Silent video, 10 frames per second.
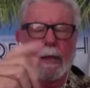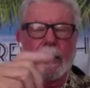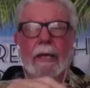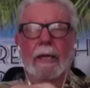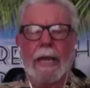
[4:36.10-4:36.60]

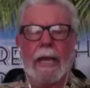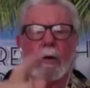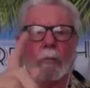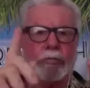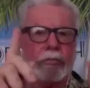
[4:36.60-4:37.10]

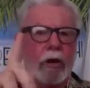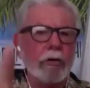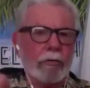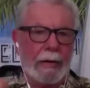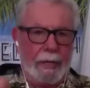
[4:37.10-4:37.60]
Now,
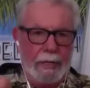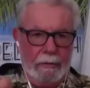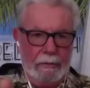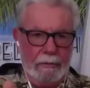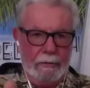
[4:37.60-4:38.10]
programming.
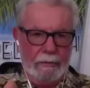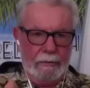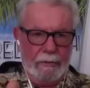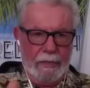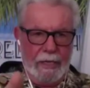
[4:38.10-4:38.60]

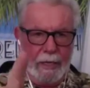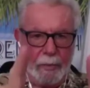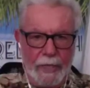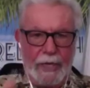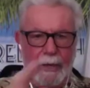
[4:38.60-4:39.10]
Here
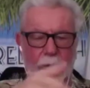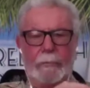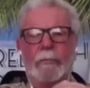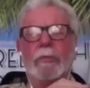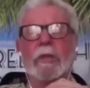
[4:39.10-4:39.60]
we go.
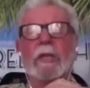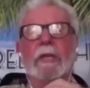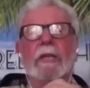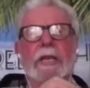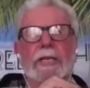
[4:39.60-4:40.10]

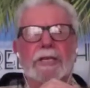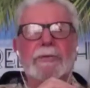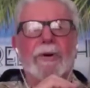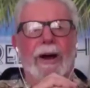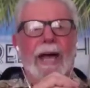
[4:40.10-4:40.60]
This is
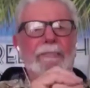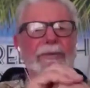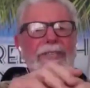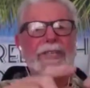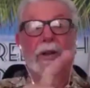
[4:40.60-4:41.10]
what
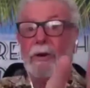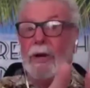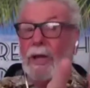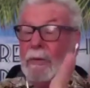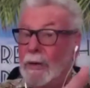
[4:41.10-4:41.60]
happens. A long
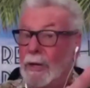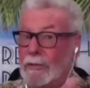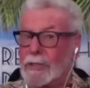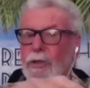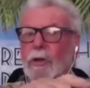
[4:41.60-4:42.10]
bit of a
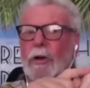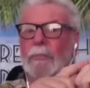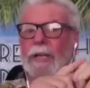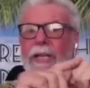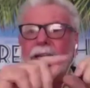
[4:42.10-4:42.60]
story,
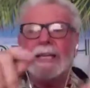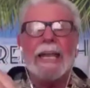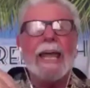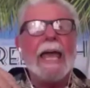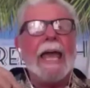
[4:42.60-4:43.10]
but leaning
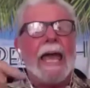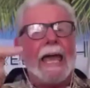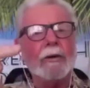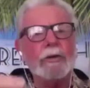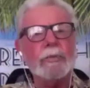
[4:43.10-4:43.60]
in,
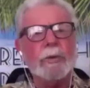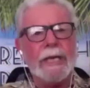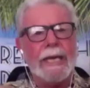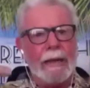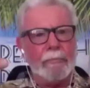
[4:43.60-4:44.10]
how do we
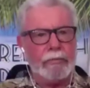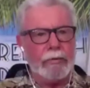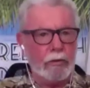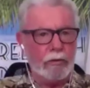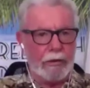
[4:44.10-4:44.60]
get
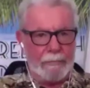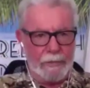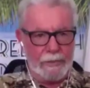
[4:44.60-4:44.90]
programmed?